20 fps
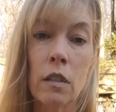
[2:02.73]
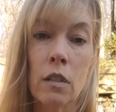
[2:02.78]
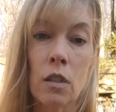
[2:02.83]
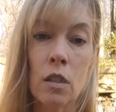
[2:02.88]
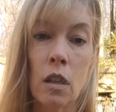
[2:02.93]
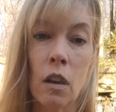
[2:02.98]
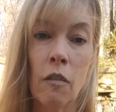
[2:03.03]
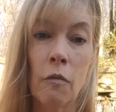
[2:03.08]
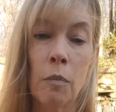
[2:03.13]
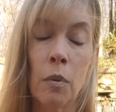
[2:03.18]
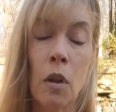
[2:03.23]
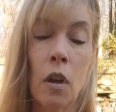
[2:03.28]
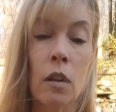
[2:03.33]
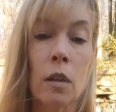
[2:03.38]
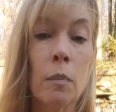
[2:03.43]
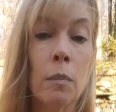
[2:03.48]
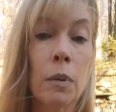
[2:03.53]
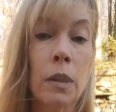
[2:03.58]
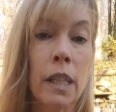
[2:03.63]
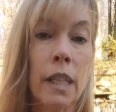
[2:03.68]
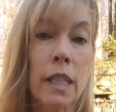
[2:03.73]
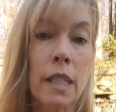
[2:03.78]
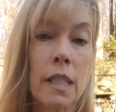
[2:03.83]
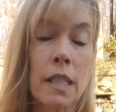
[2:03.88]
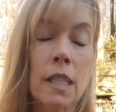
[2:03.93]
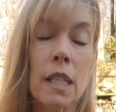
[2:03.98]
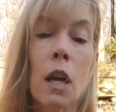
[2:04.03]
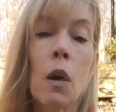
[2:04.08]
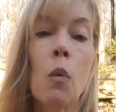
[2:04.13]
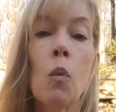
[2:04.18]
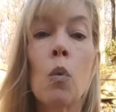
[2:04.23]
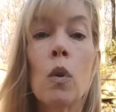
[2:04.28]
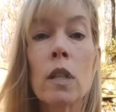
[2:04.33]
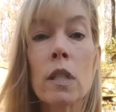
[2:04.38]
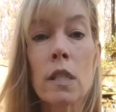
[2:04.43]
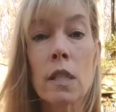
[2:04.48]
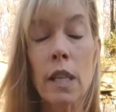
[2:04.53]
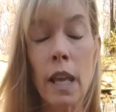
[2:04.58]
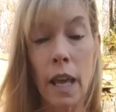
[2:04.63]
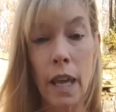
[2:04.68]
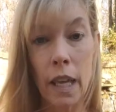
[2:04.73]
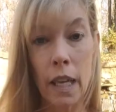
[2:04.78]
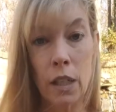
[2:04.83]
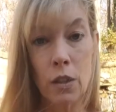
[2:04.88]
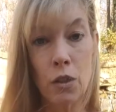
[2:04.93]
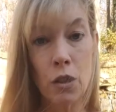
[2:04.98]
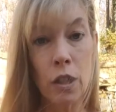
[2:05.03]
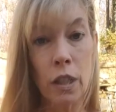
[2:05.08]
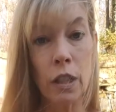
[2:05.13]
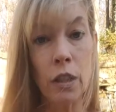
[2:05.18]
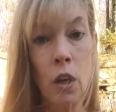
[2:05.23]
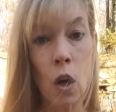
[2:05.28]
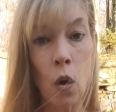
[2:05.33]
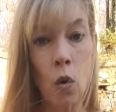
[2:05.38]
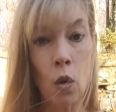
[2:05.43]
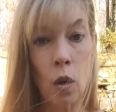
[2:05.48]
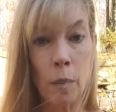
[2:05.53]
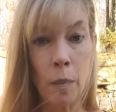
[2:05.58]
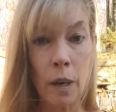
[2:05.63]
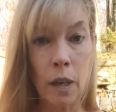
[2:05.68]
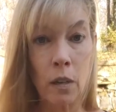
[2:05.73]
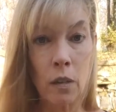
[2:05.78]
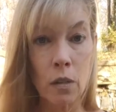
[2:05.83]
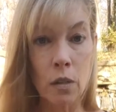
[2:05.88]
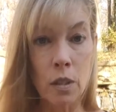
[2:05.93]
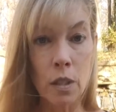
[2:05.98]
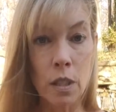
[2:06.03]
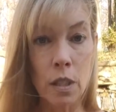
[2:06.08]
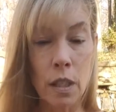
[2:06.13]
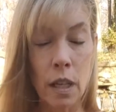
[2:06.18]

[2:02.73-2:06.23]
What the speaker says: Sauv Blanc blend, was aged in oak barrels.